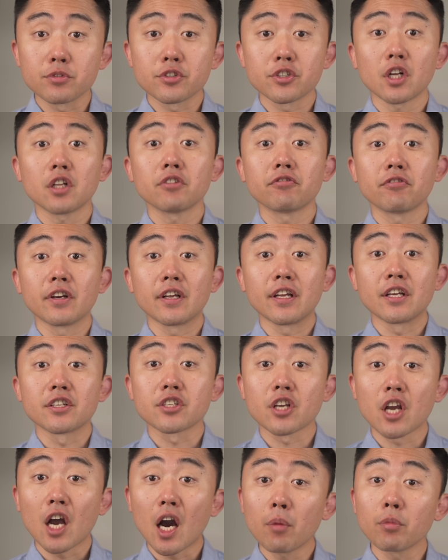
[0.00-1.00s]
sulfate
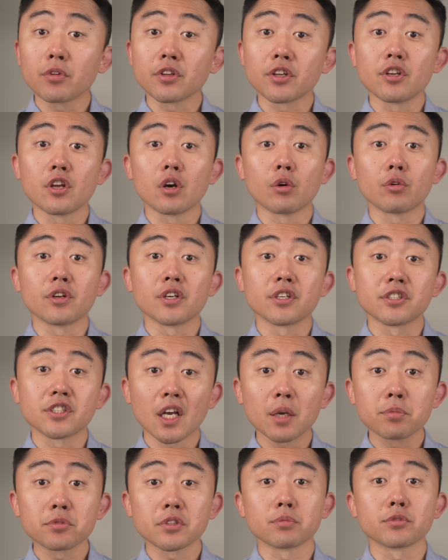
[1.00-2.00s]
is commonly known as
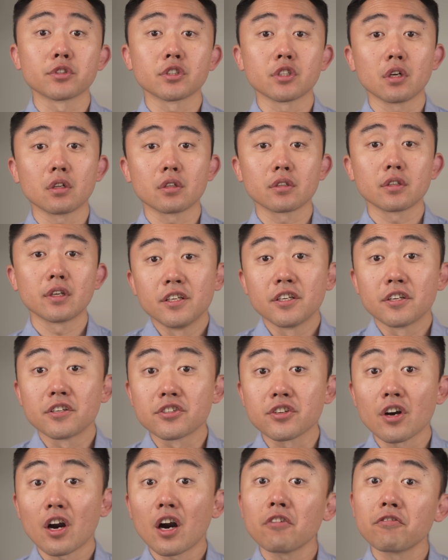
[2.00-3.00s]
Epsom salt. It
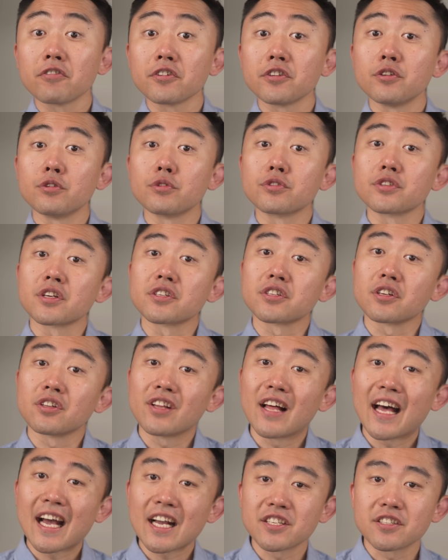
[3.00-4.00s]
is often used as a
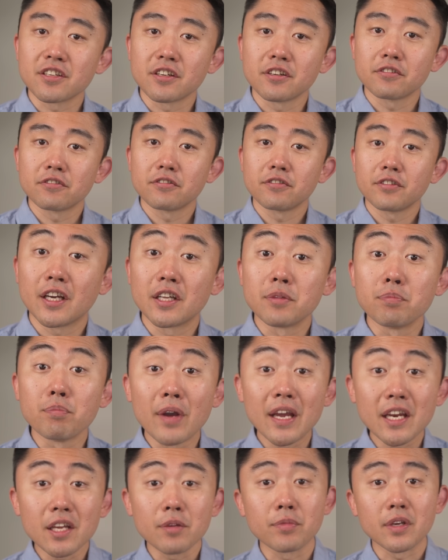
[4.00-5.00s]
laxative, and
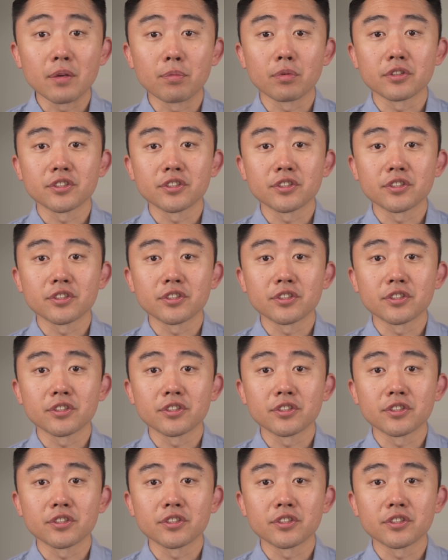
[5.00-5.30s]
many people